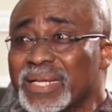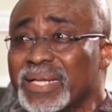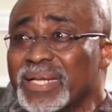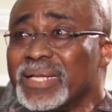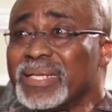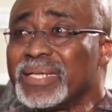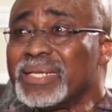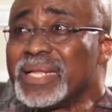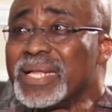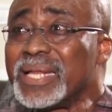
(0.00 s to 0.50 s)

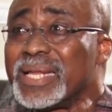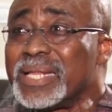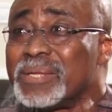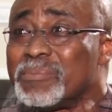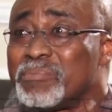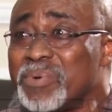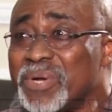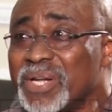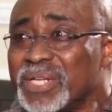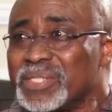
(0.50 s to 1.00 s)
a
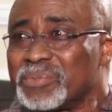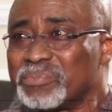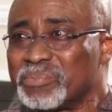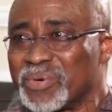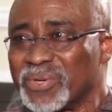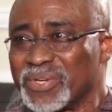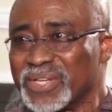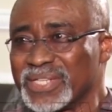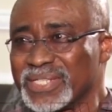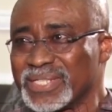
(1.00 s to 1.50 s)
deliberate
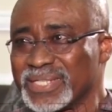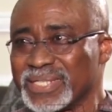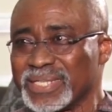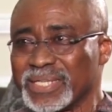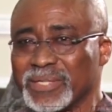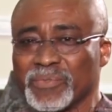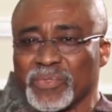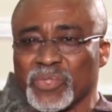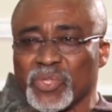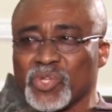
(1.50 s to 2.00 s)

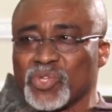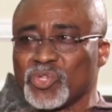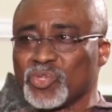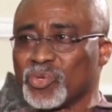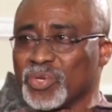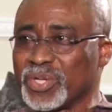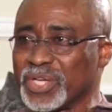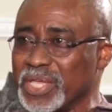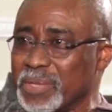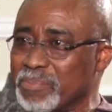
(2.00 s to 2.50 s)
policy
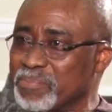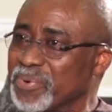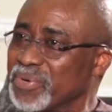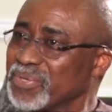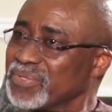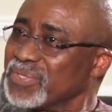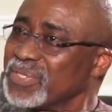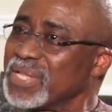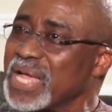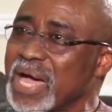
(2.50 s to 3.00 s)
to keep
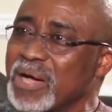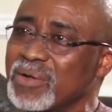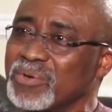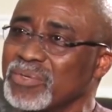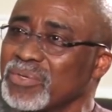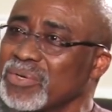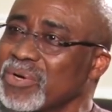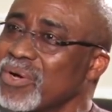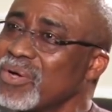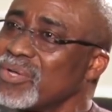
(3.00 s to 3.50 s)
us down
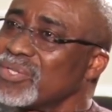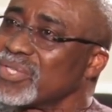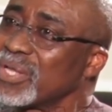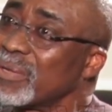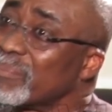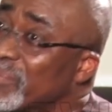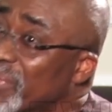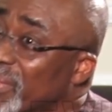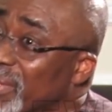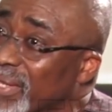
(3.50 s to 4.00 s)
or
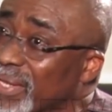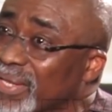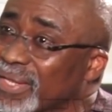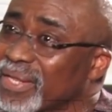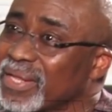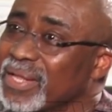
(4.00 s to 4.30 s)
something.